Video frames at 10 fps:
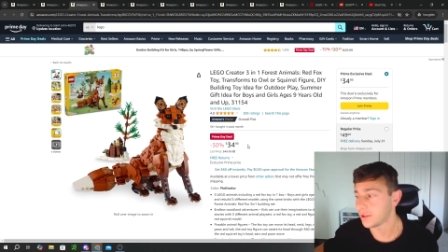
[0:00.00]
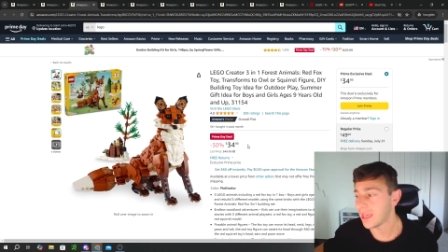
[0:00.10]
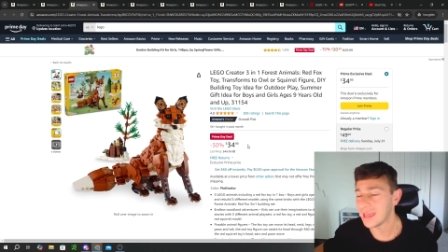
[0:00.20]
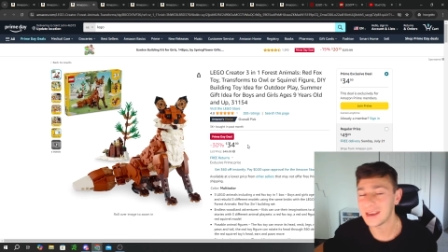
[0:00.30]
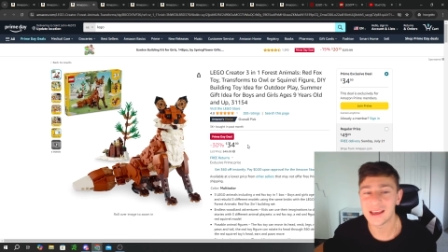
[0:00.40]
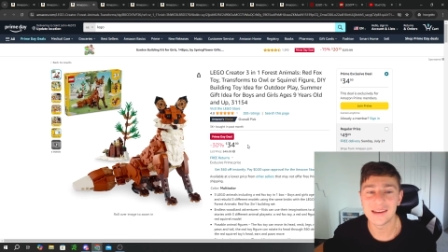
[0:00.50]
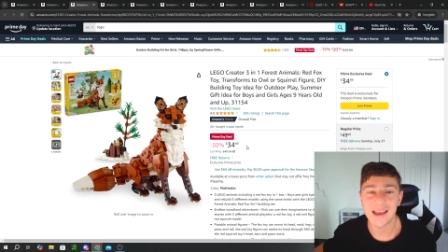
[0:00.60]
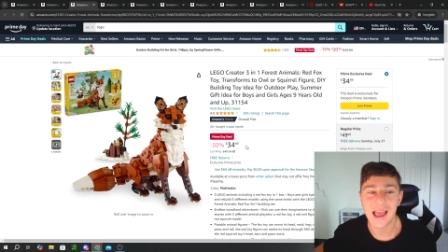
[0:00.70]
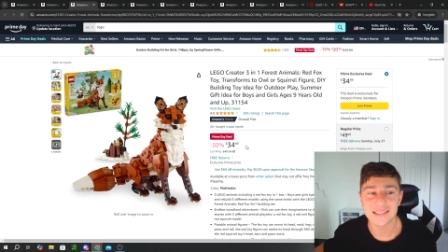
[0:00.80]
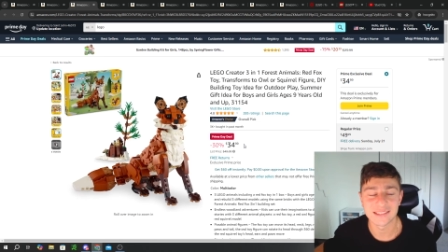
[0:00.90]
Again, a
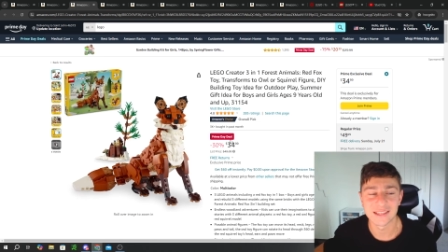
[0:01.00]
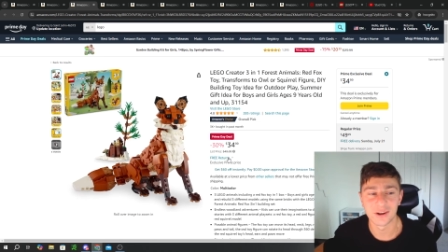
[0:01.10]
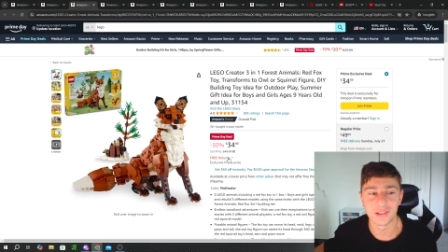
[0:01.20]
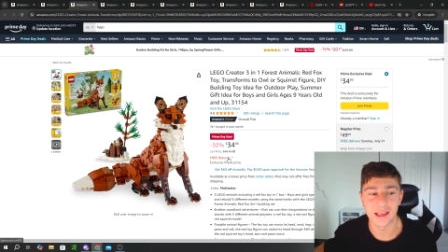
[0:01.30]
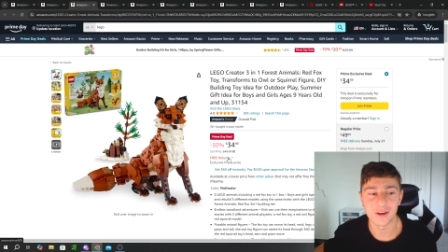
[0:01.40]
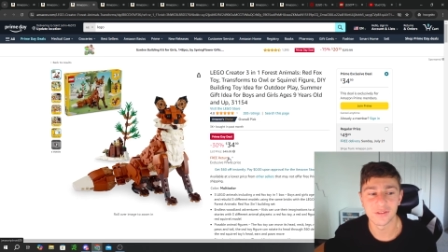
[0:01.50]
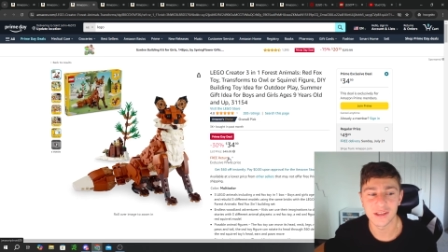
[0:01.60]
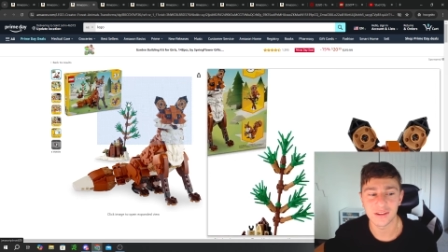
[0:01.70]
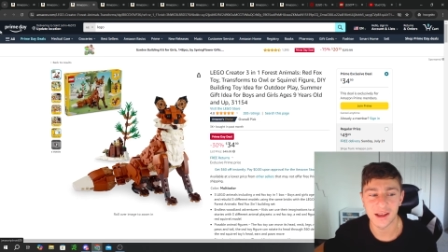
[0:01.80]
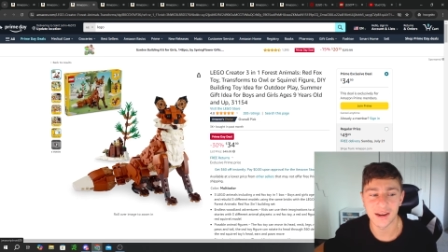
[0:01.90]
nice little Lego
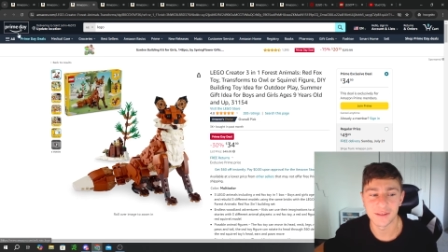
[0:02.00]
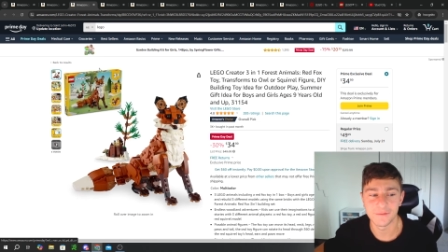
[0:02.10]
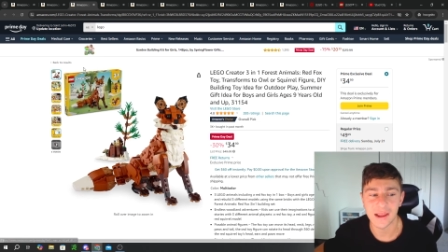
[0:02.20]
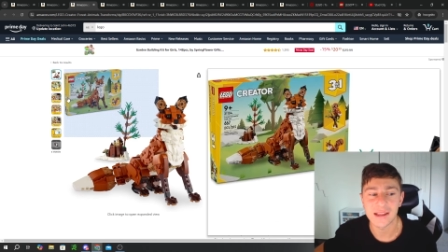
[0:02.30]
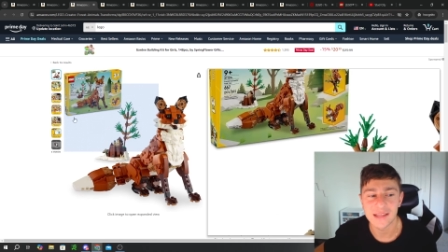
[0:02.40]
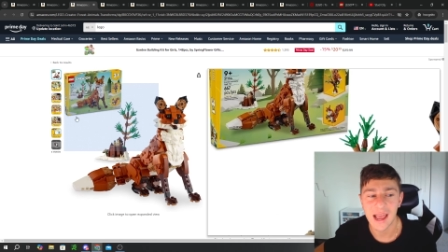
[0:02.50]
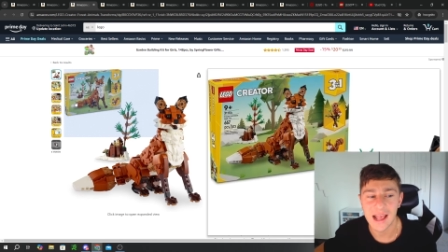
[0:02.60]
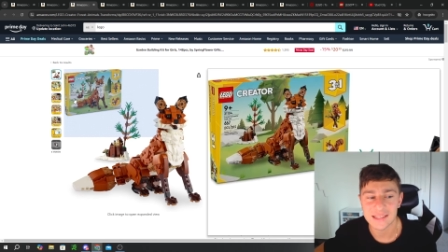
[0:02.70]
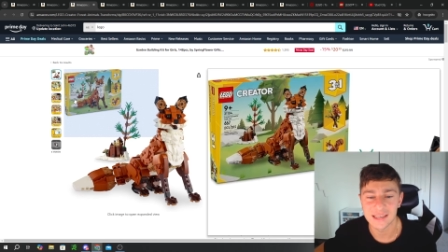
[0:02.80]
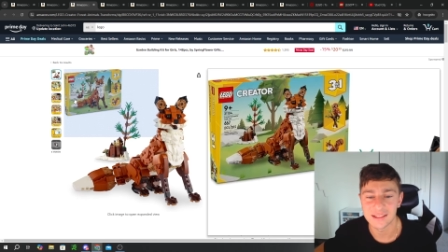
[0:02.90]
deal on a
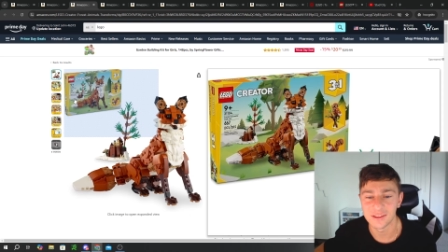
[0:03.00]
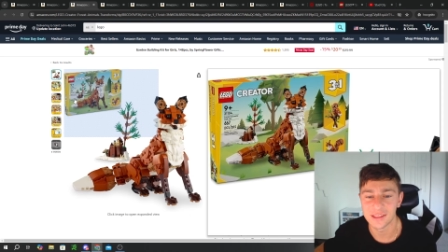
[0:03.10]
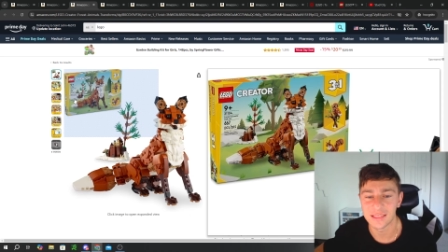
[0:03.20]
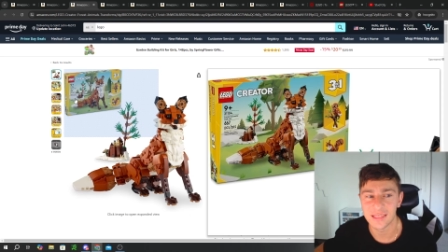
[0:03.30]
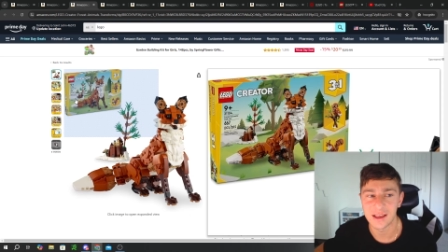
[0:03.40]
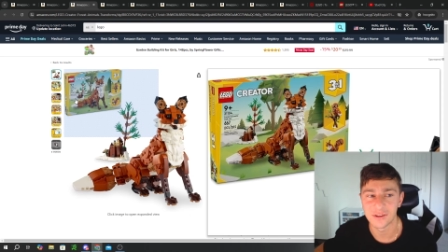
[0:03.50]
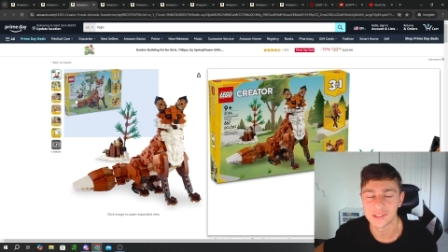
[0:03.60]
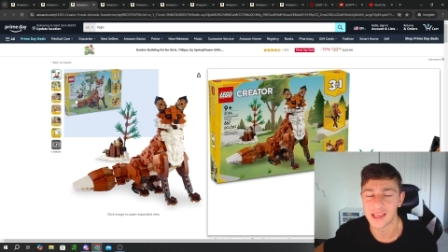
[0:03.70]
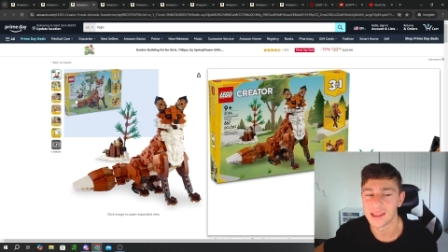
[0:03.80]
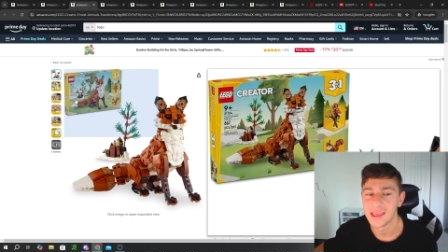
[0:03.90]
fantastic looking Lego
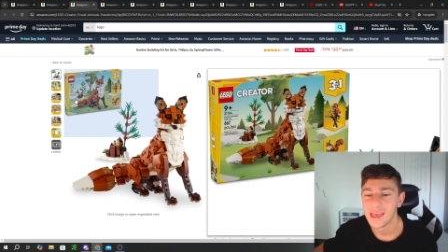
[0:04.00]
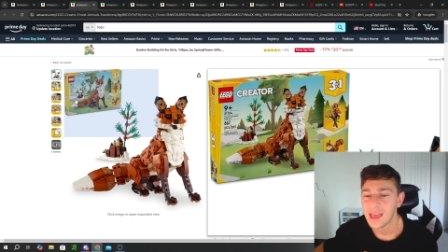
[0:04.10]
set.